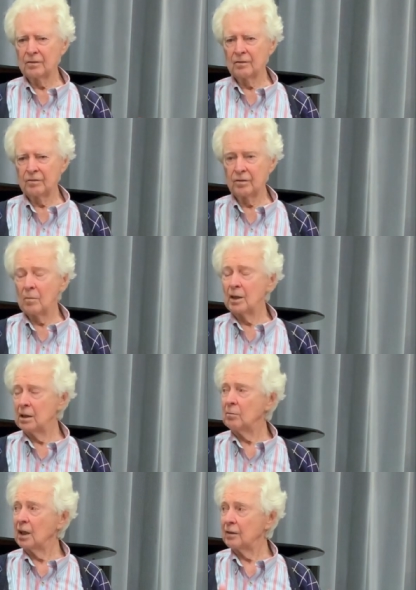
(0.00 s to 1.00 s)
from
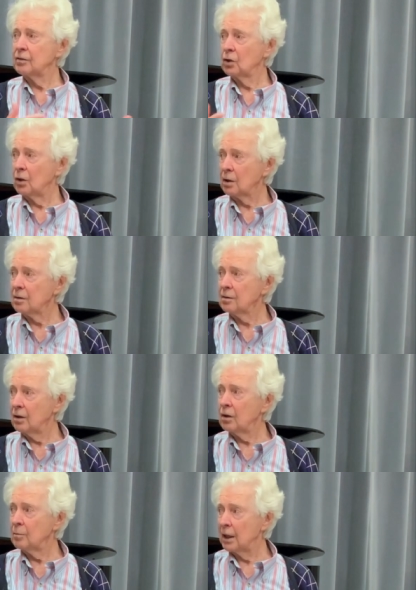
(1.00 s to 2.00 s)
him, I've taught
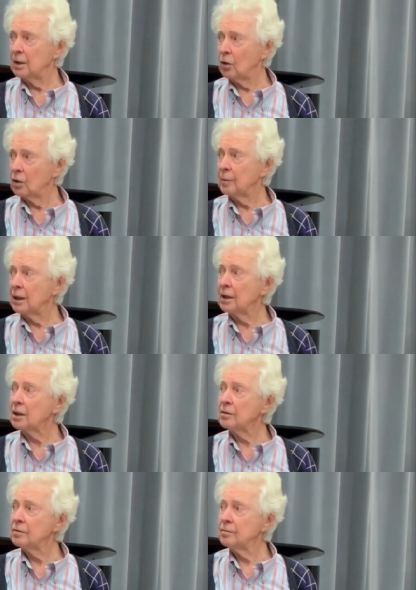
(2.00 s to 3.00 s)
all my
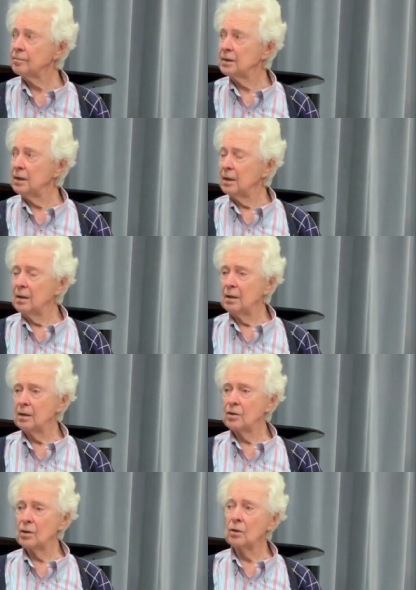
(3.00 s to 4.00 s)
life.
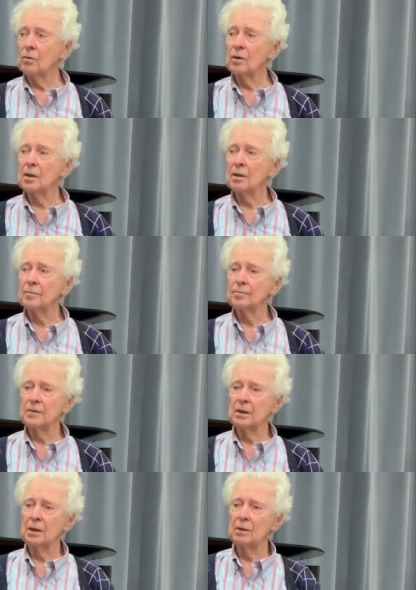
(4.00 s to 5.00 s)

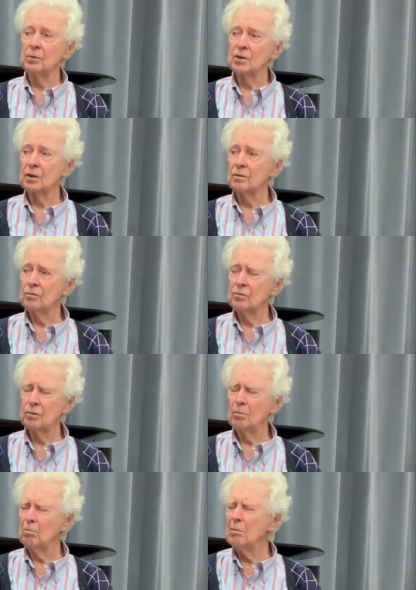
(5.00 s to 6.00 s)
So he was a
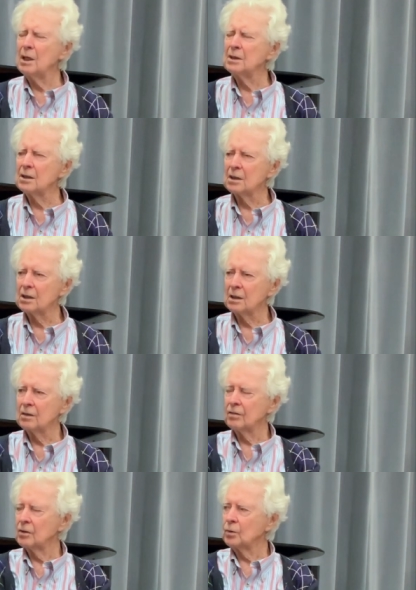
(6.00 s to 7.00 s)
tremendous
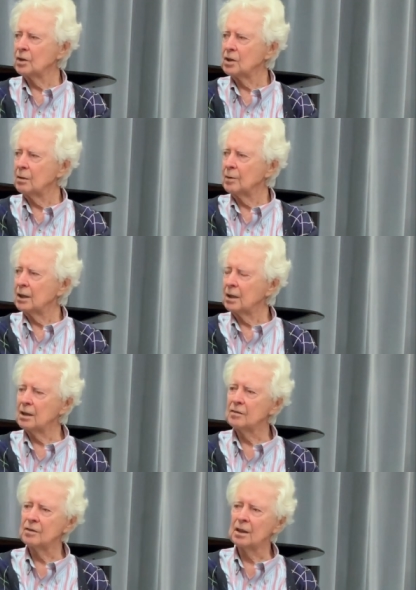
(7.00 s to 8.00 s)
influence on my
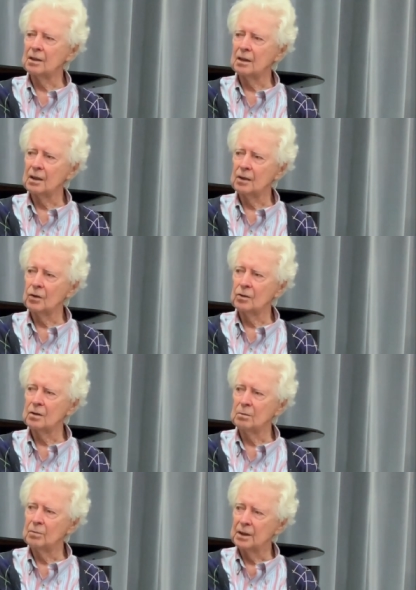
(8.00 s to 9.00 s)
life, and I heard
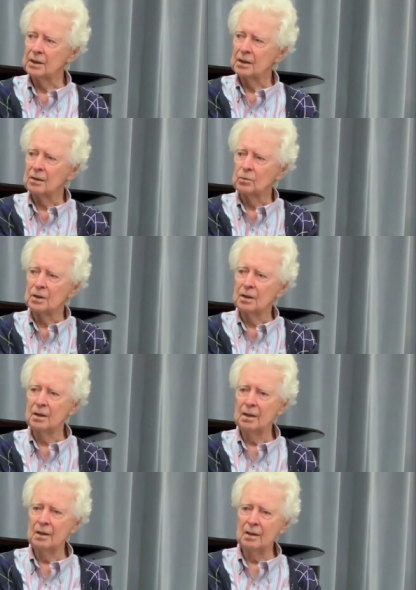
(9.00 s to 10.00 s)
him playing with
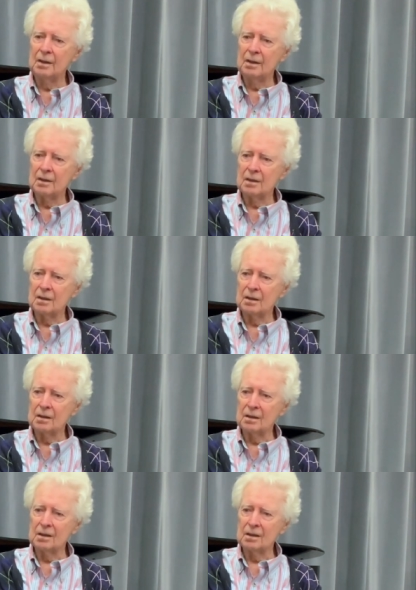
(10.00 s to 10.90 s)
the